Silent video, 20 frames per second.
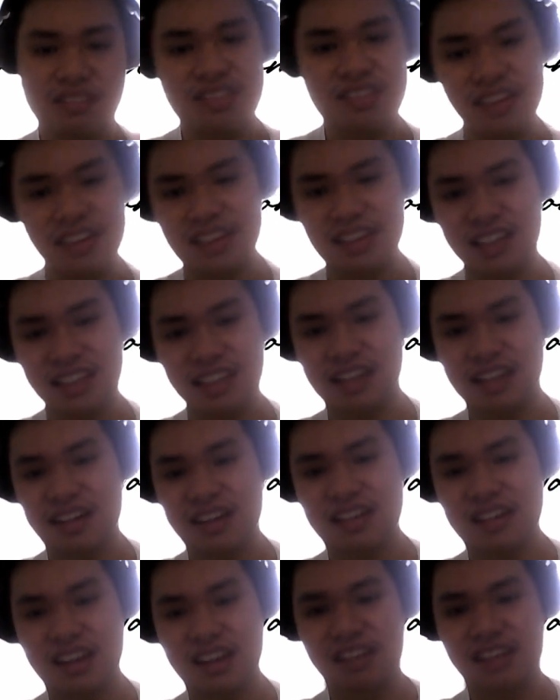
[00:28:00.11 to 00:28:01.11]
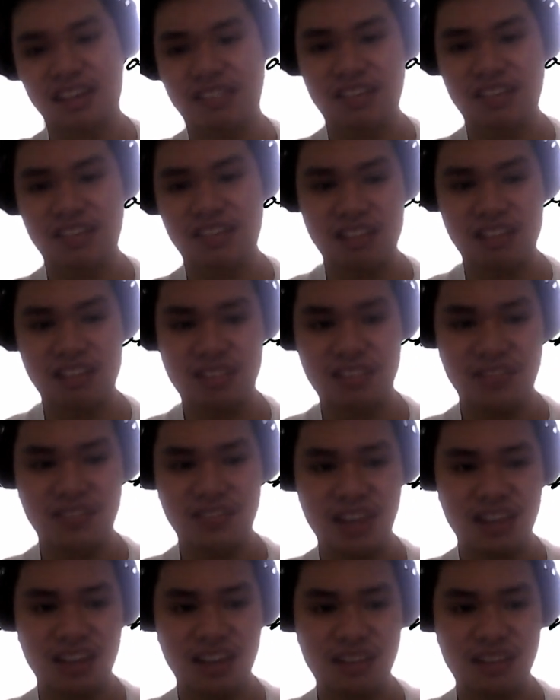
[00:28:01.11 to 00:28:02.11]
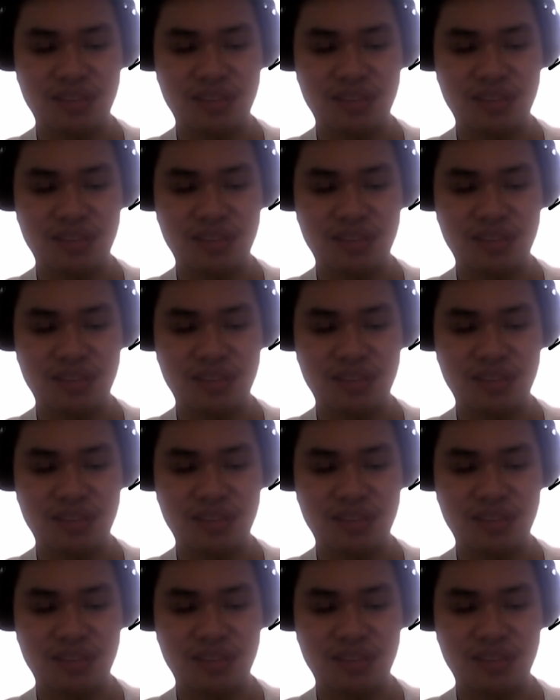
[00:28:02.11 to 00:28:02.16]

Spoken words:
for a desired active router to make it